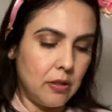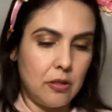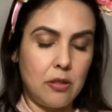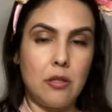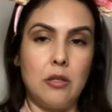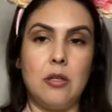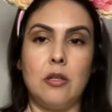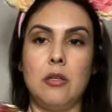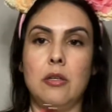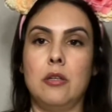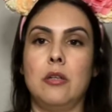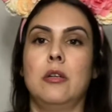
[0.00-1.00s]

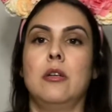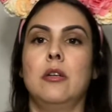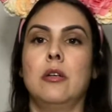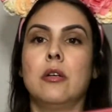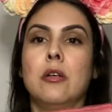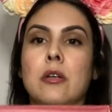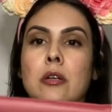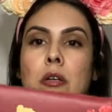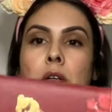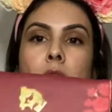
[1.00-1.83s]
(no one is talking)